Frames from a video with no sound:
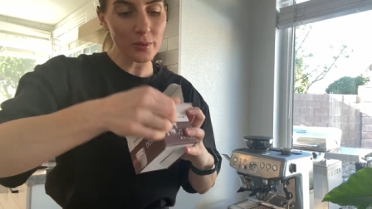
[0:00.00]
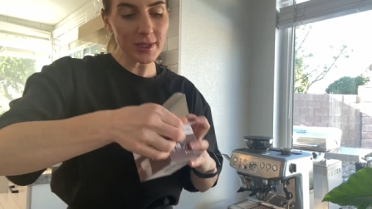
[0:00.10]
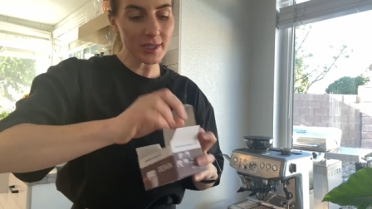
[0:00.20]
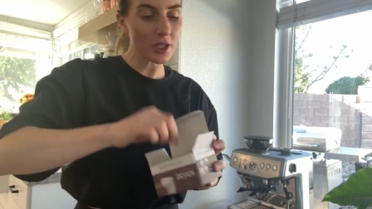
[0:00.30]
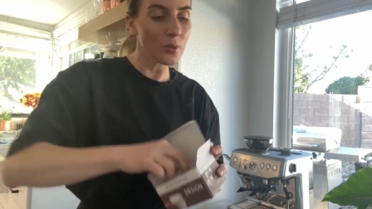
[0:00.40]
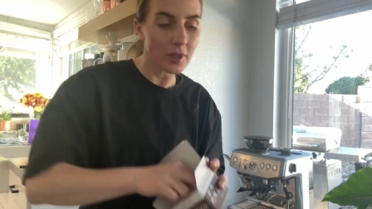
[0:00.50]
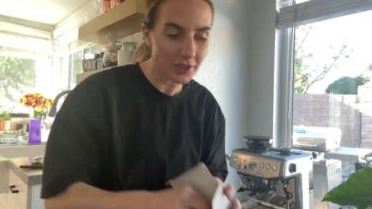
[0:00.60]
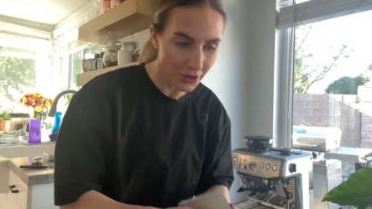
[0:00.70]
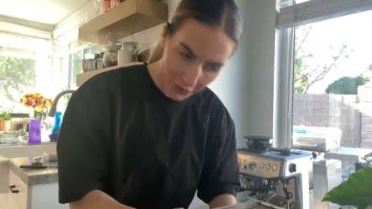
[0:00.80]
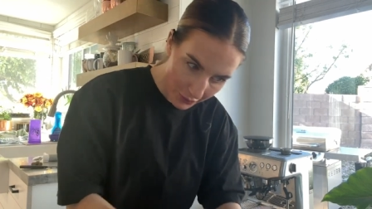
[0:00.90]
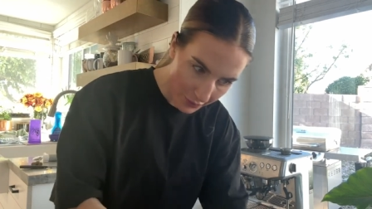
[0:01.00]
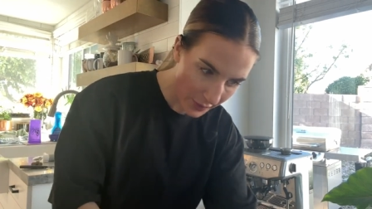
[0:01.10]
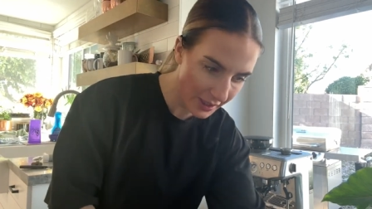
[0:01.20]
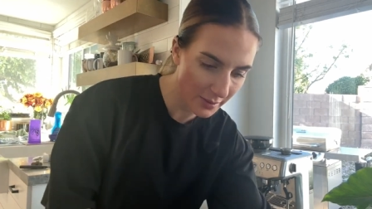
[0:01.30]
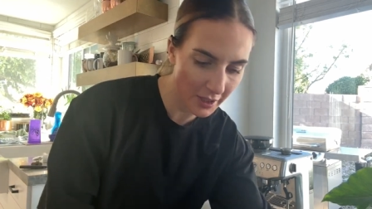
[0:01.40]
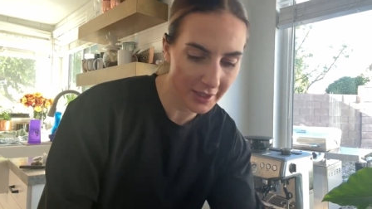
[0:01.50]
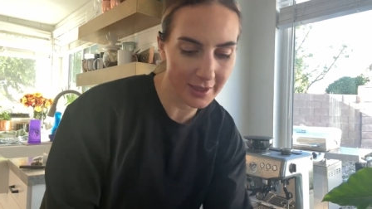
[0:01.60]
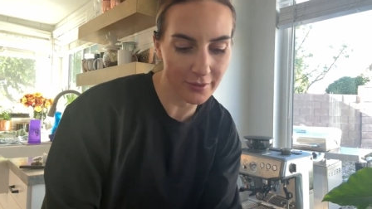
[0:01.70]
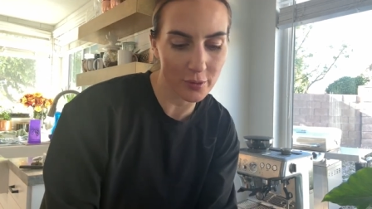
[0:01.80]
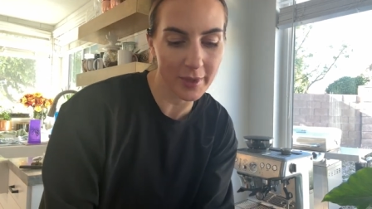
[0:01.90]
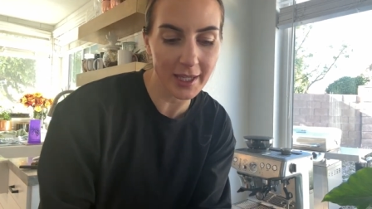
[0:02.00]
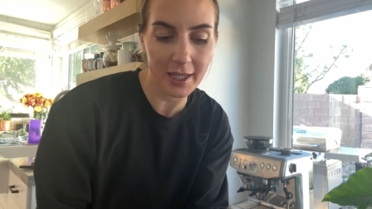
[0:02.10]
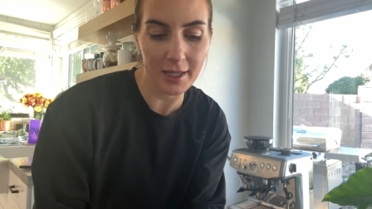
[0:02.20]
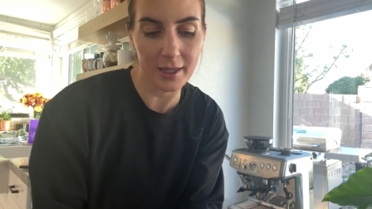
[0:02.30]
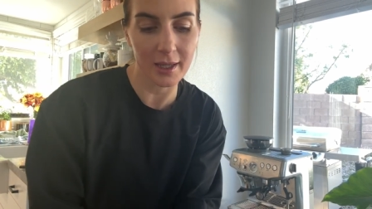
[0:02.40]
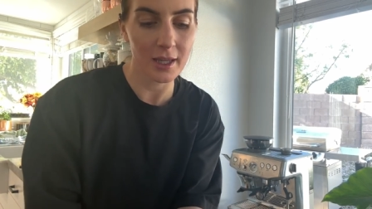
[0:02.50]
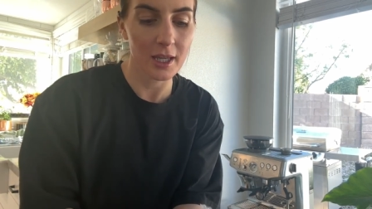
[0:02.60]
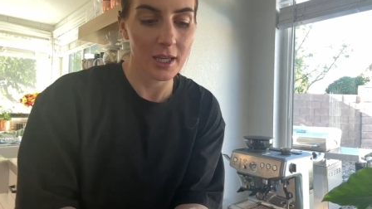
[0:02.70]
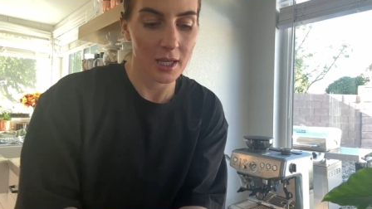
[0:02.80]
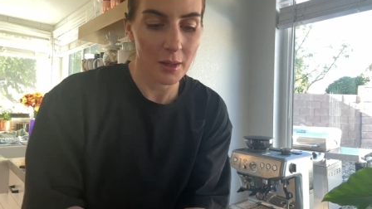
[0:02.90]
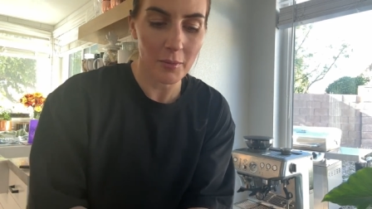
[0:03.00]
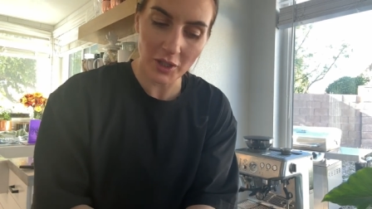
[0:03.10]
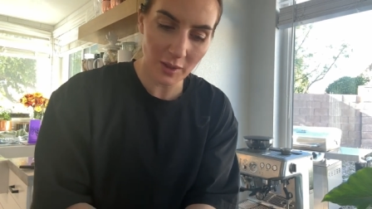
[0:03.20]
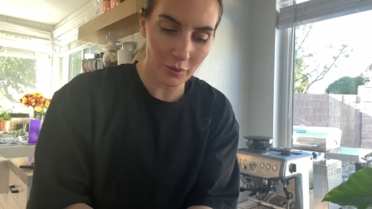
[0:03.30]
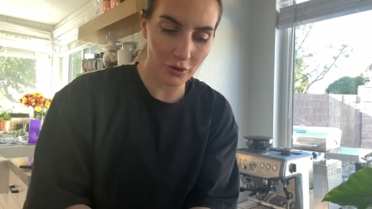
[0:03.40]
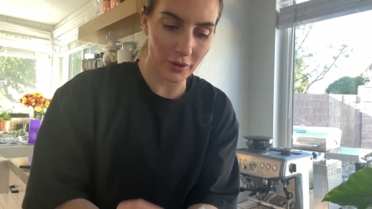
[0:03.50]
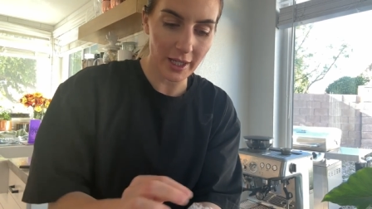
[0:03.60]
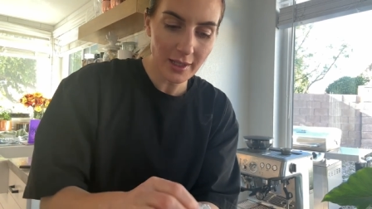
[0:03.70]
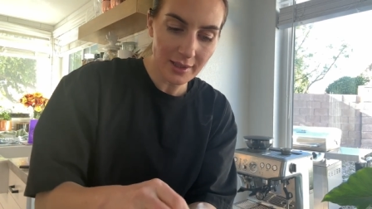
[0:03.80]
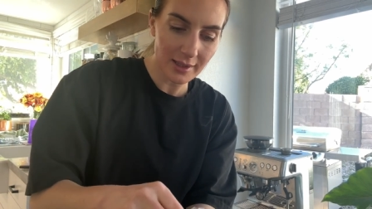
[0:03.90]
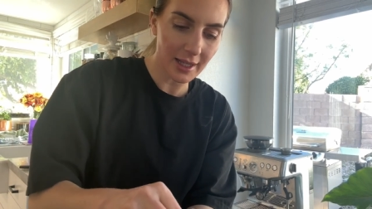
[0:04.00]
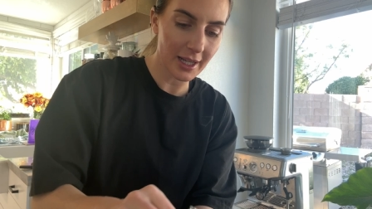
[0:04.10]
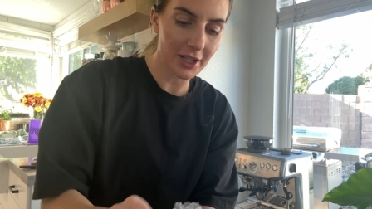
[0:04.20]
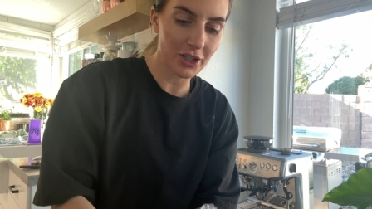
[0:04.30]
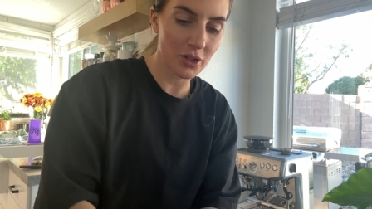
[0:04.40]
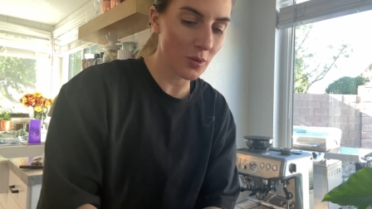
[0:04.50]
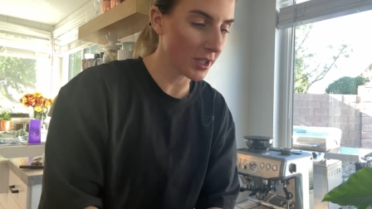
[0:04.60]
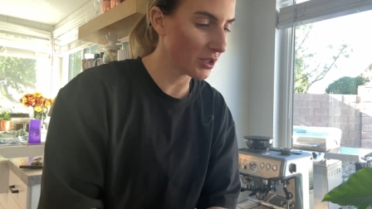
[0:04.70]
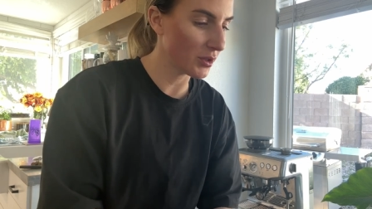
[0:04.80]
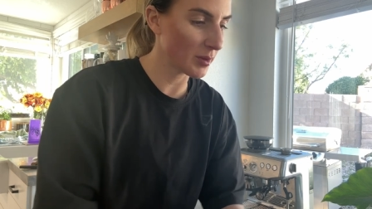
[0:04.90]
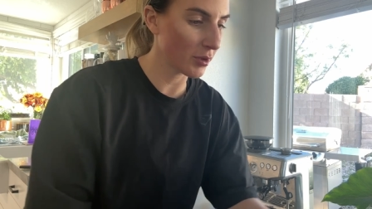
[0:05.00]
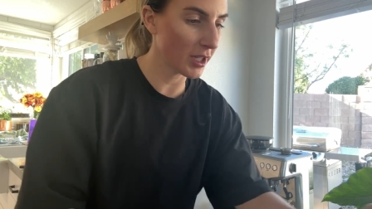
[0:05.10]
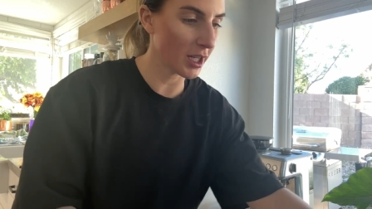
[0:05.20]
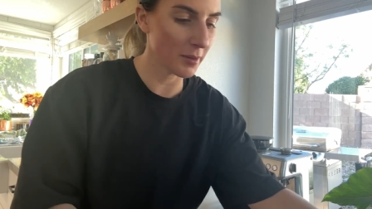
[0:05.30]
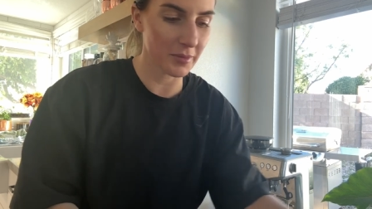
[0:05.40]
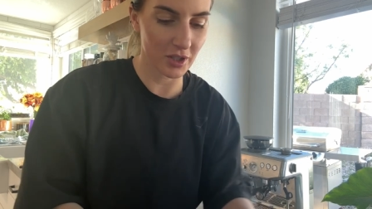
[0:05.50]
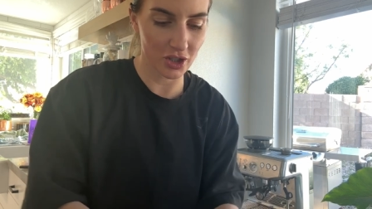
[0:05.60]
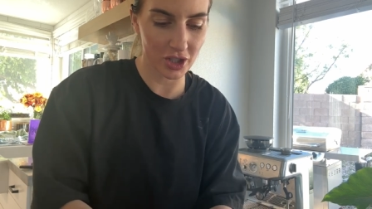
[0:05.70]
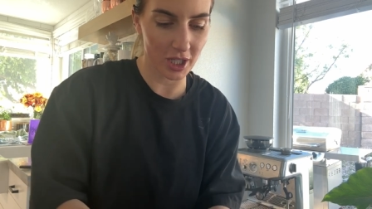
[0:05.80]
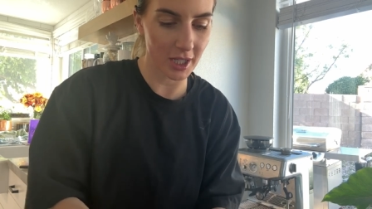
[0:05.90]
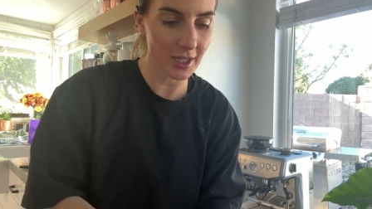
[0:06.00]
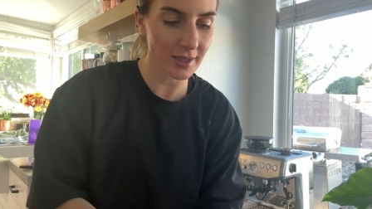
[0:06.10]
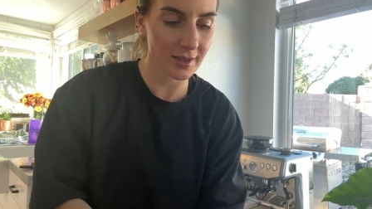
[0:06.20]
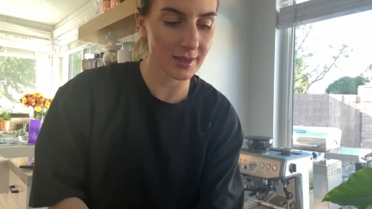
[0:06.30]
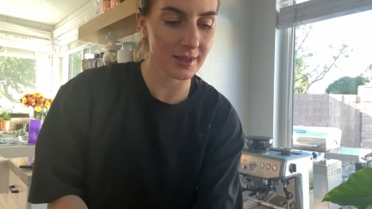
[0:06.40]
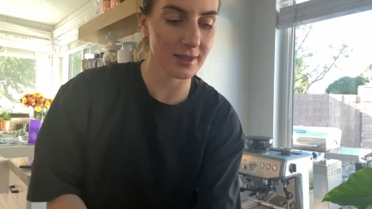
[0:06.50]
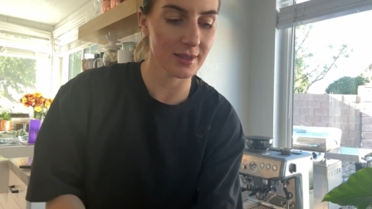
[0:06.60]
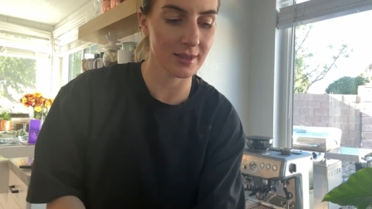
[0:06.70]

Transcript: reason you want two is because if you're making multiple drinks and you want to split up the shots,